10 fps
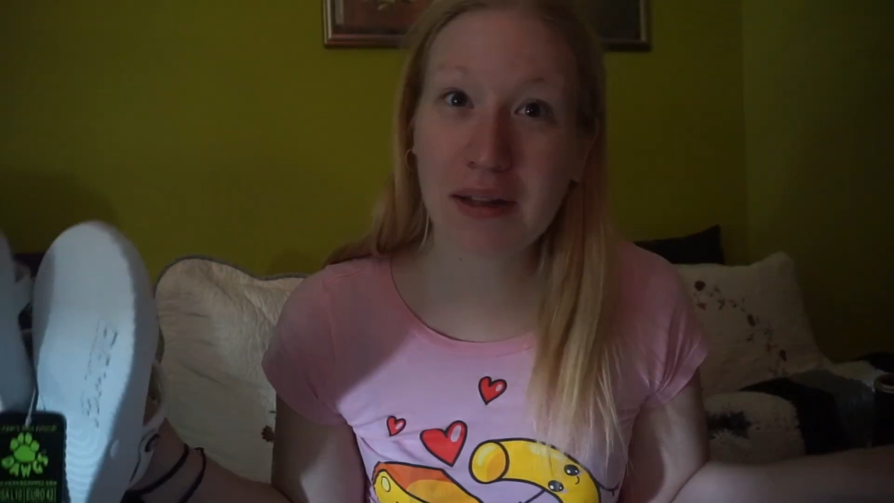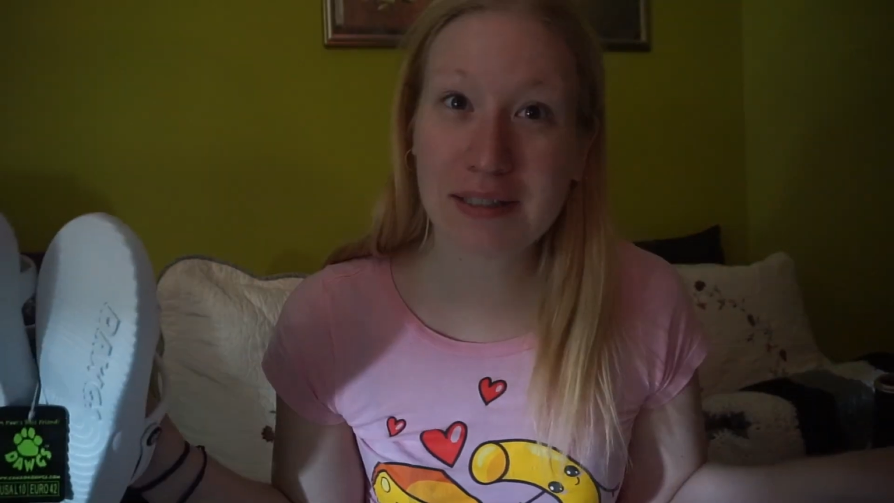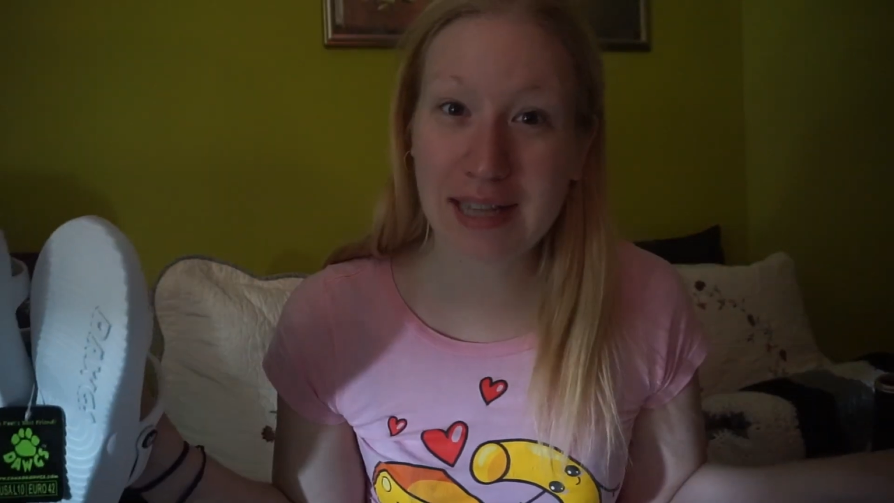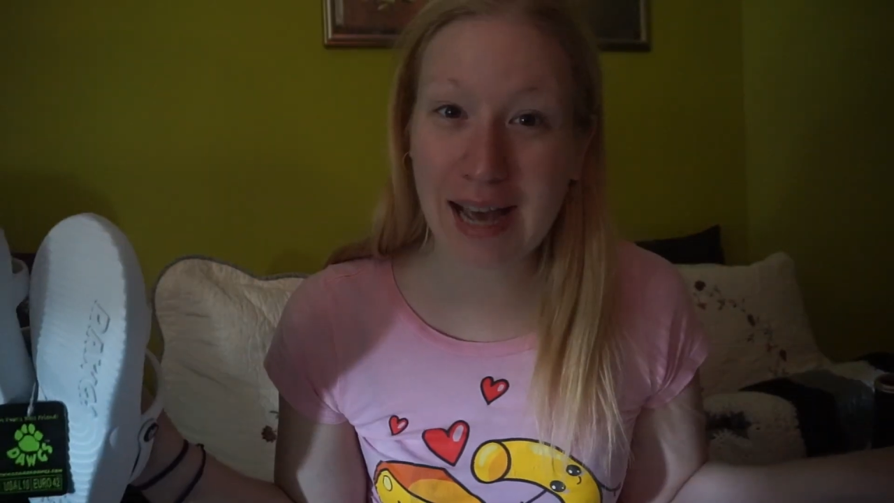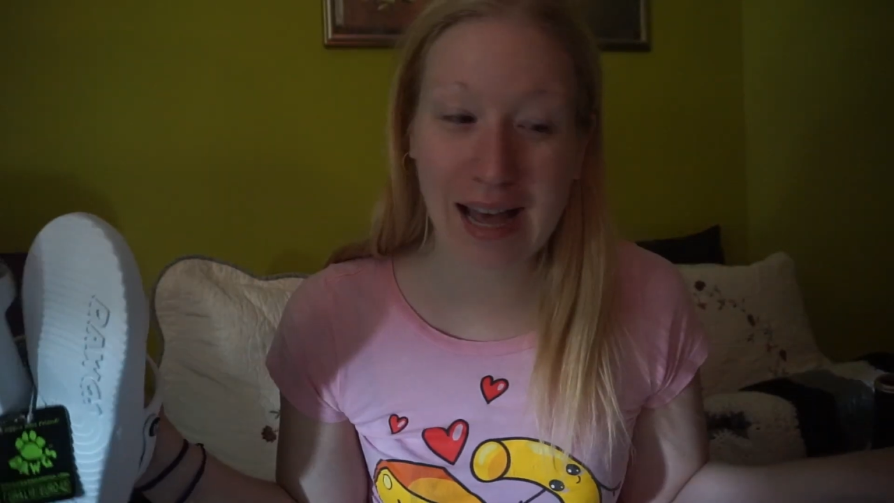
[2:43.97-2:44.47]

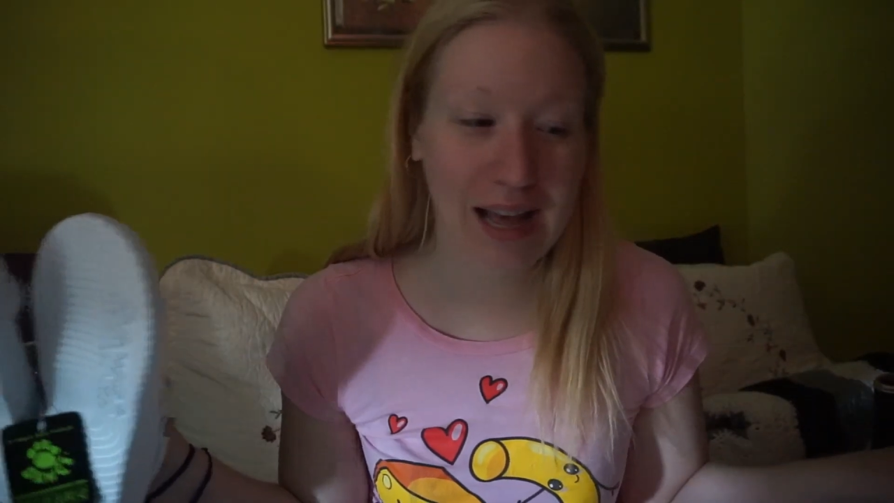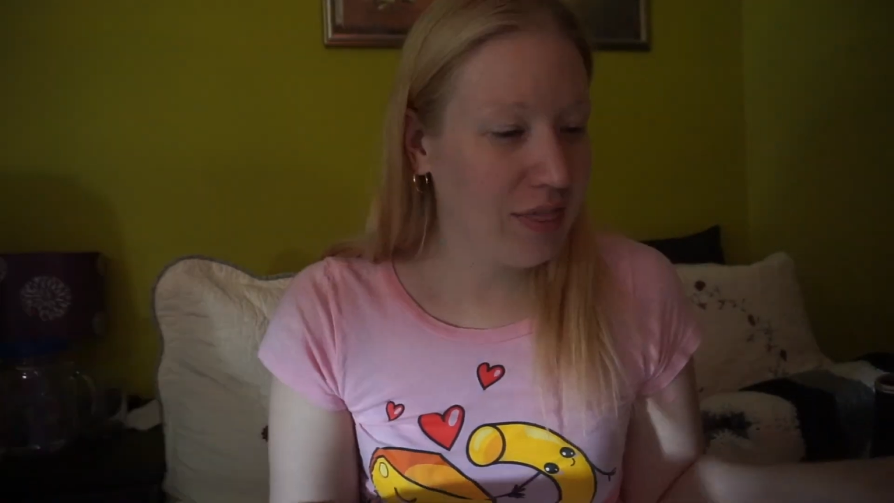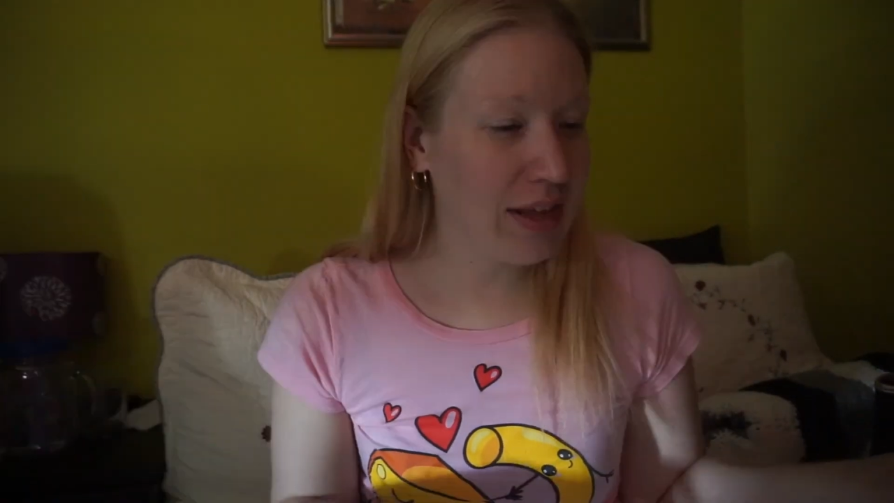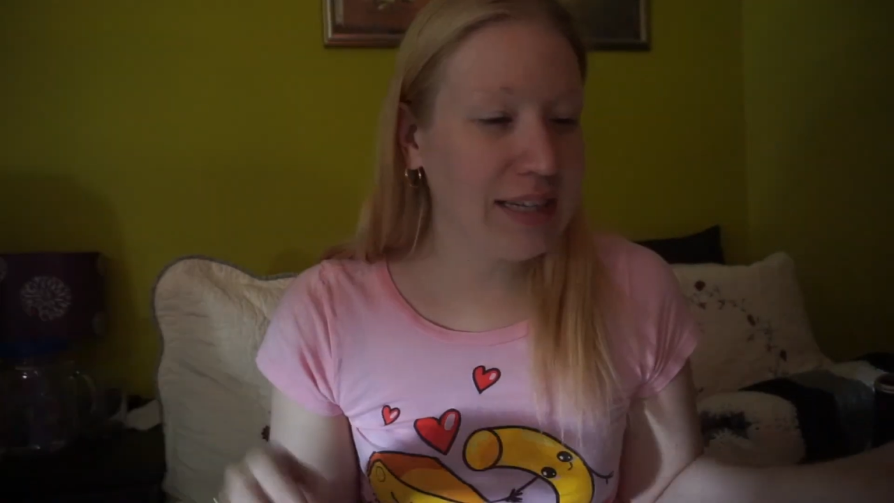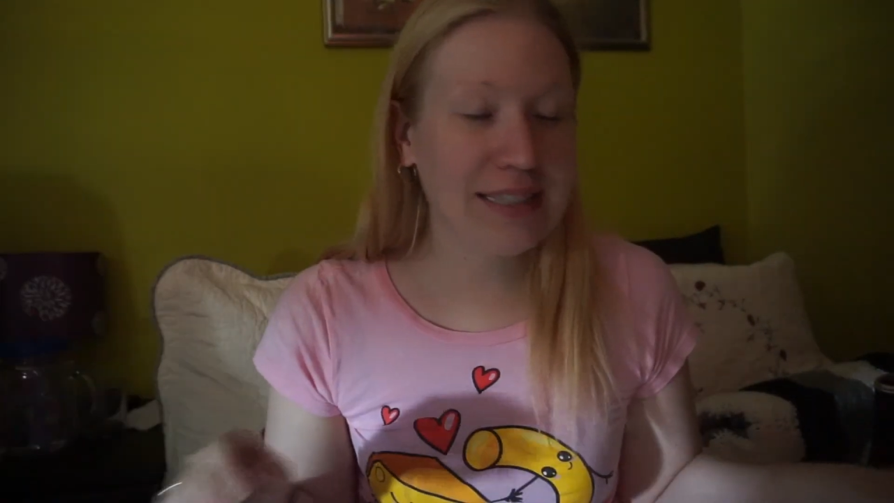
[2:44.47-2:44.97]
So yeah,
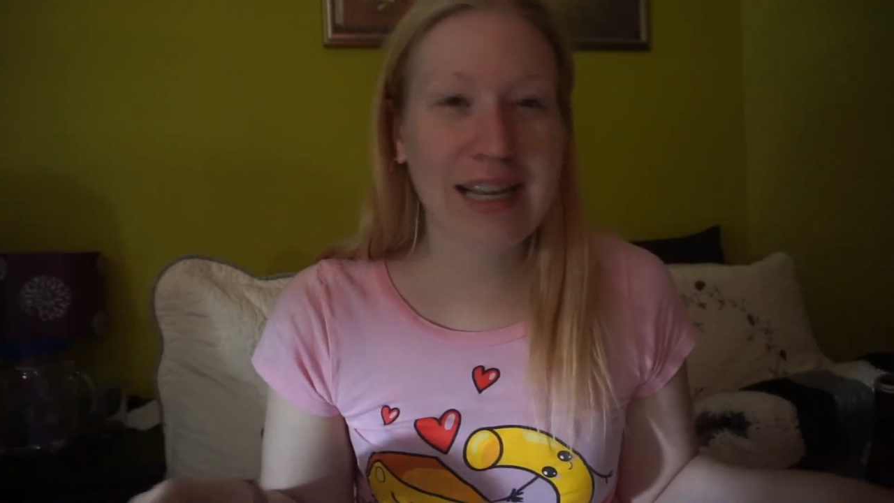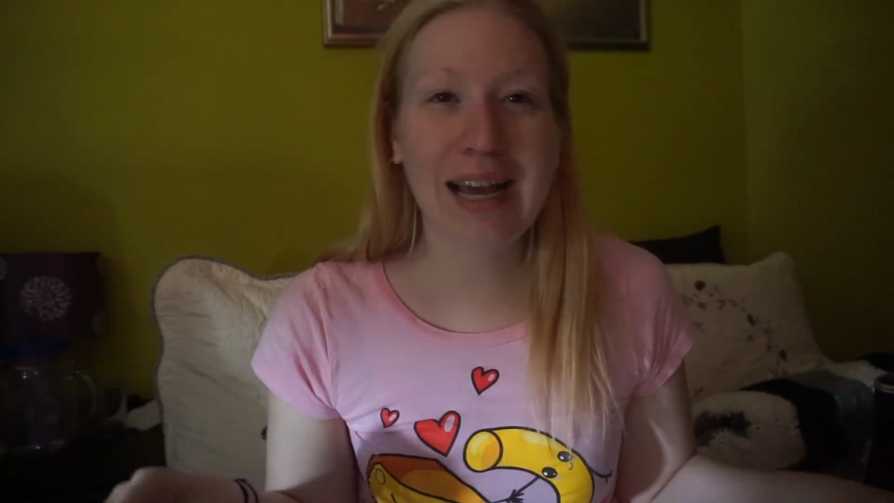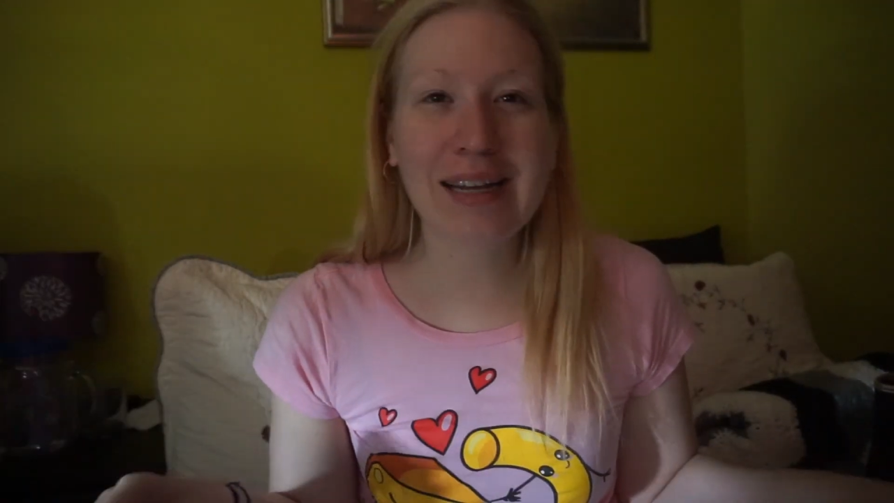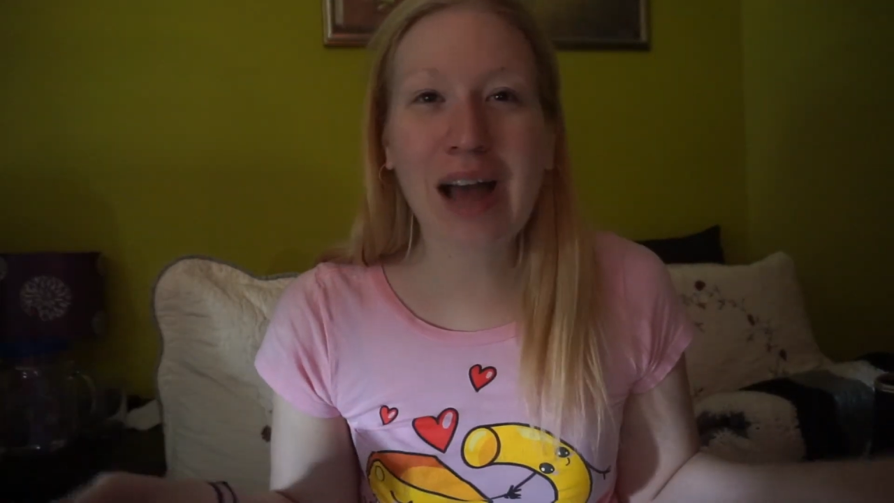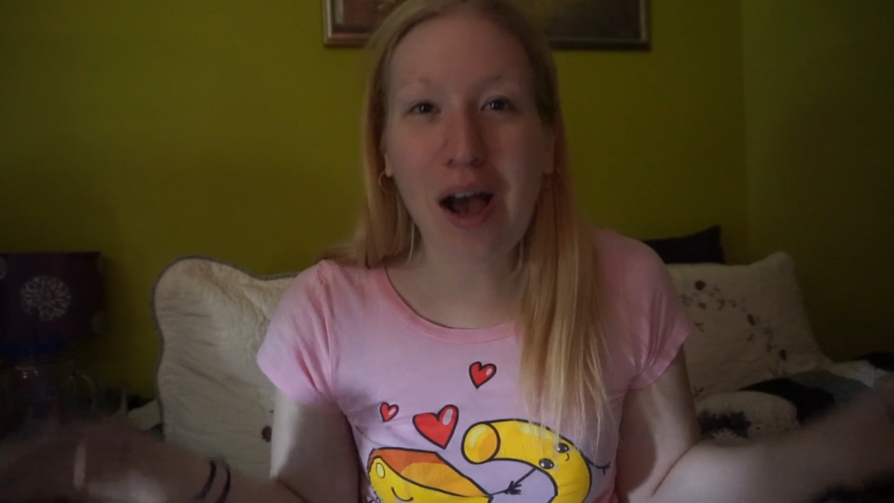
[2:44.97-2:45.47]
that is the end